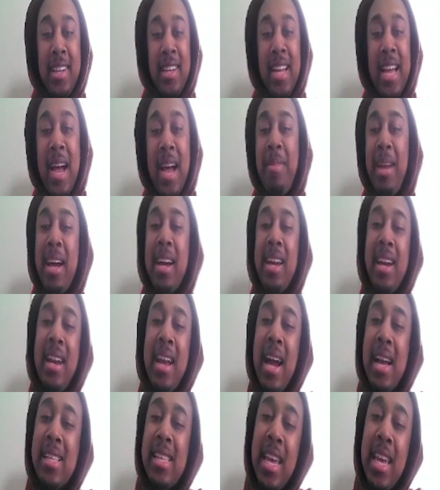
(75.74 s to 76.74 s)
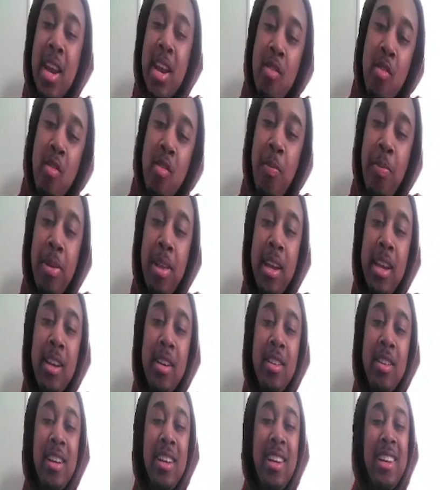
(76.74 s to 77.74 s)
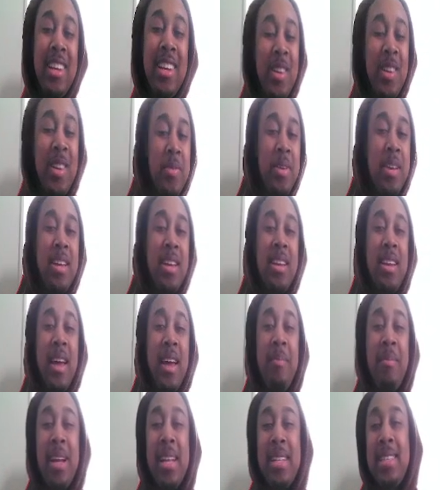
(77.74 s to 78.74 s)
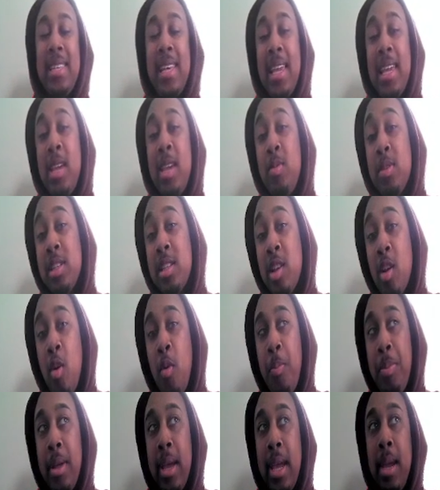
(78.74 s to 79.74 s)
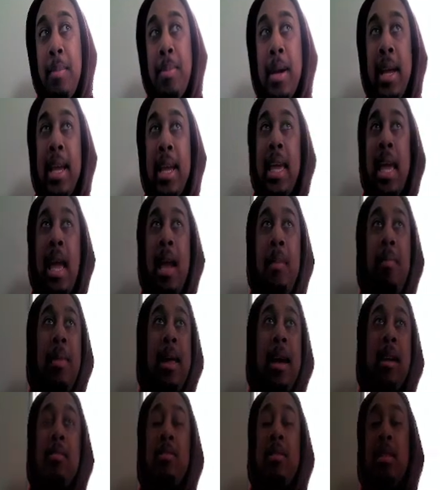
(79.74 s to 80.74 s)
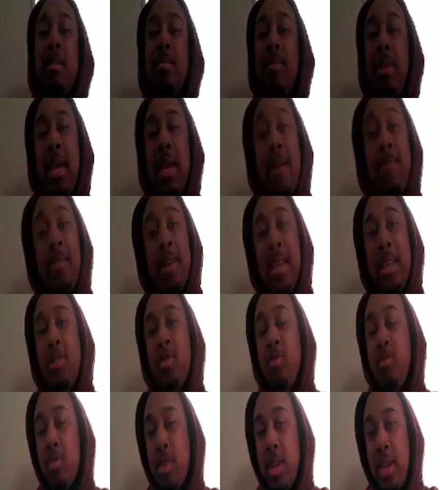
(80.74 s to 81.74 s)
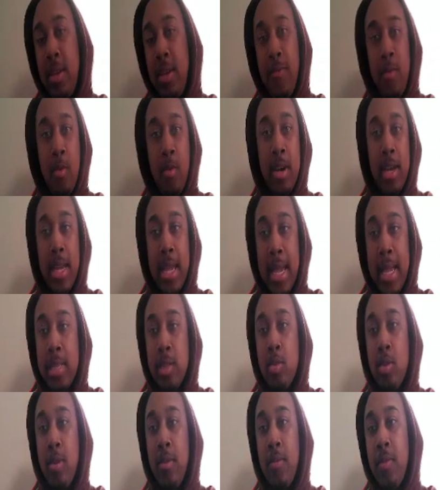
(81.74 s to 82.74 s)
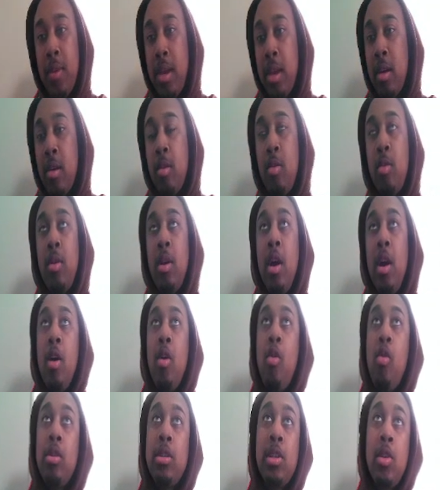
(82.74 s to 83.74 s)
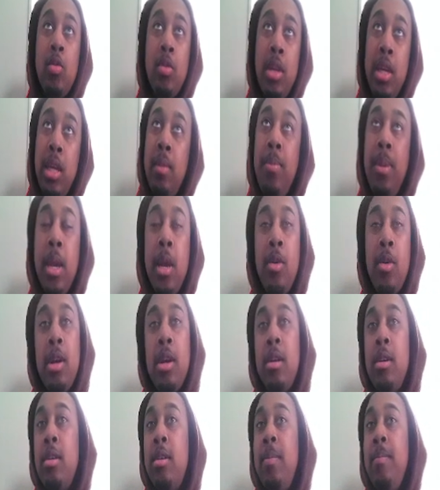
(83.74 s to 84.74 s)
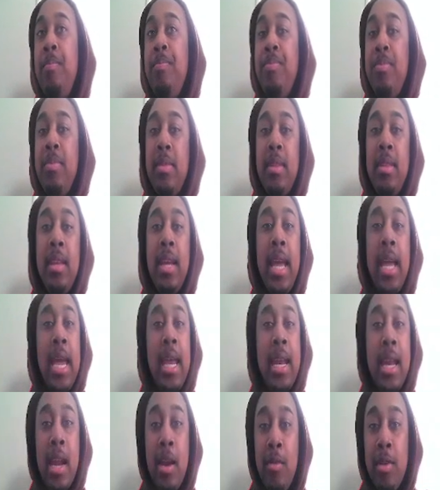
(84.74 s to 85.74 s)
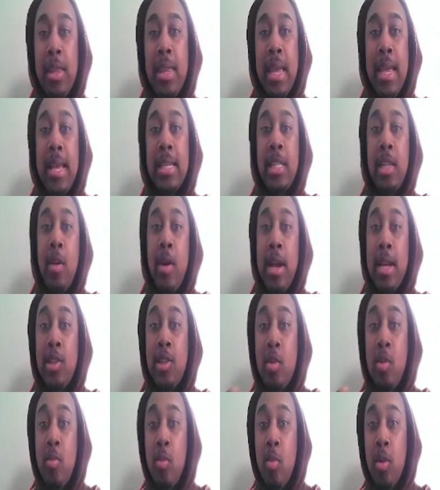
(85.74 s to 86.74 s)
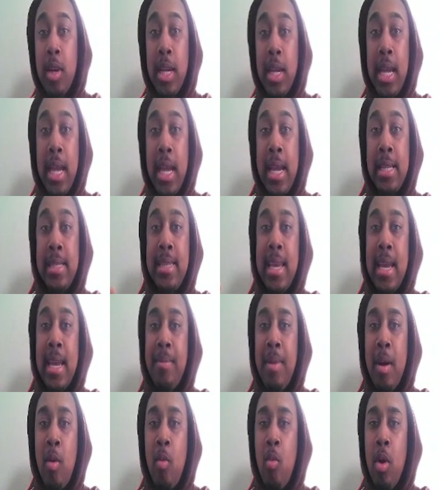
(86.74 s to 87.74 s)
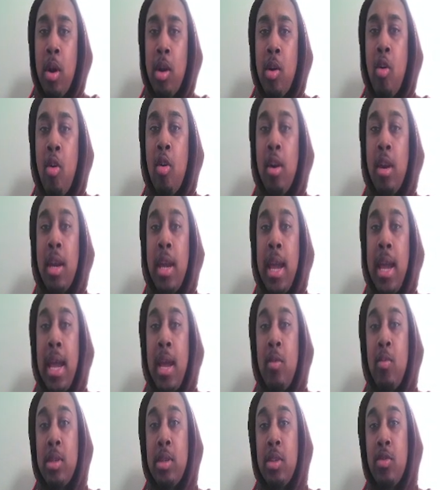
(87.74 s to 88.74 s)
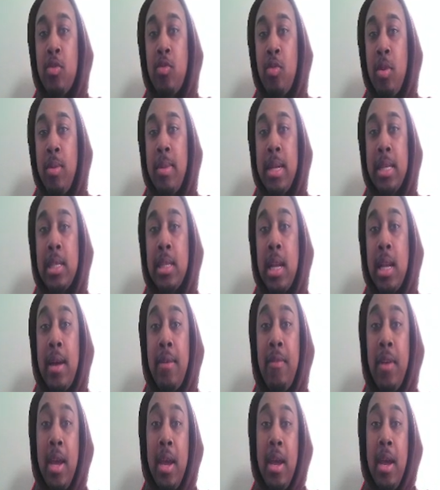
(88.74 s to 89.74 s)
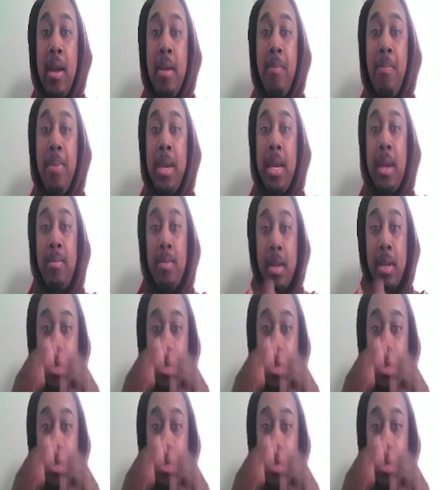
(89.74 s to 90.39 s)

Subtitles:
I'm not going to knock the hero player a little bit. I'm not saying he was slow playing, but it came down to me having like 3-4 negates on the field. Also D-barrier. Negated everything. Still had 2 more negates. He had about 1 card in hand with 3 minutes left. PM the